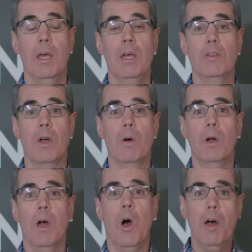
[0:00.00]

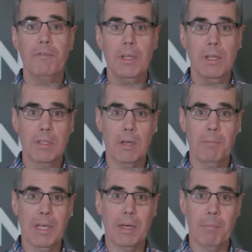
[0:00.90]
So often this can
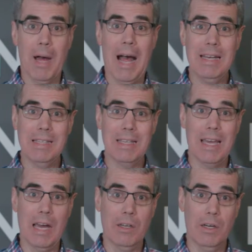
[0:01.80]
be combined
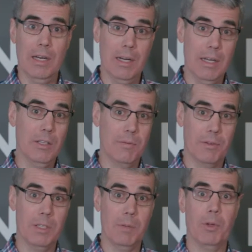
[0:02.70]
together, and it is for
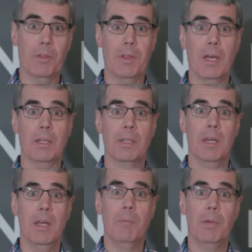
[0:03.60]
simple things.
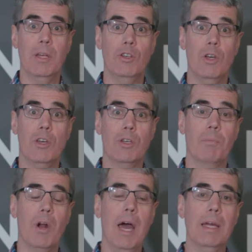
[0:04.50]
But as your
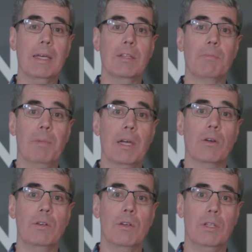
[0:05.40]
product gets bigger
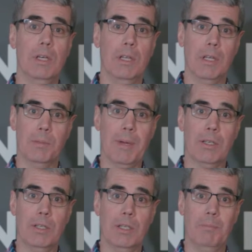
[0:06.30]
and you're dealing
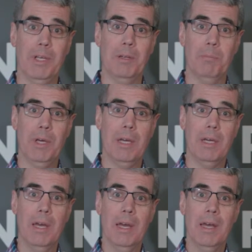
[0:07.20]
especially in B2B,
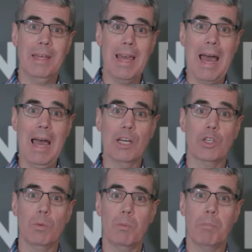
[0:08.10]
the
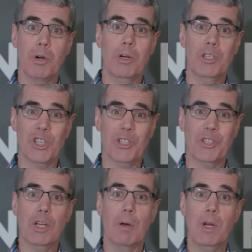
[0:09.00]
actual purchase,
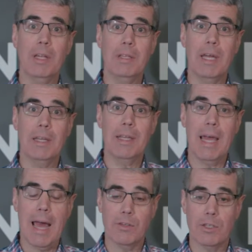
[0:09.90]
someone at the end of the day
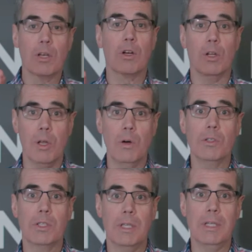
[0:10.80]
has to
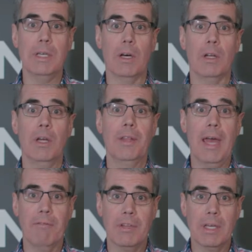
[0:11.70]
close the deal. They
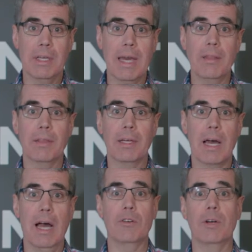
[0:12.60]
have to get the
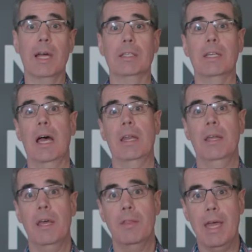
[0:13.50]
contract signed.
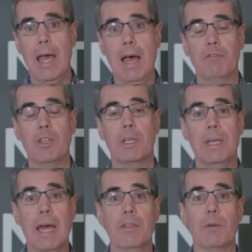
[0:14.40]
They have to
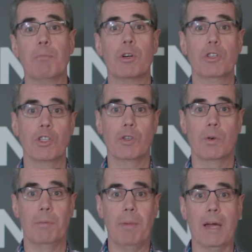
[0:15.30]
get the purchase
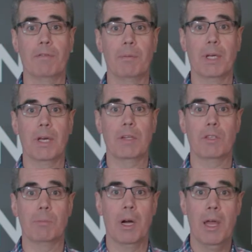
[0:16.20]
order back from the
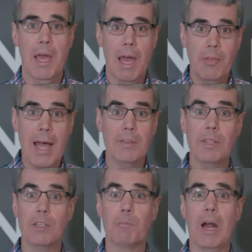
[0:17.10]
customer. And that's
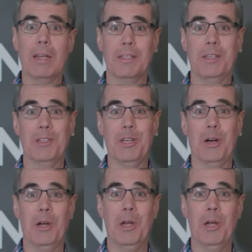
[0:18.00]
this process here.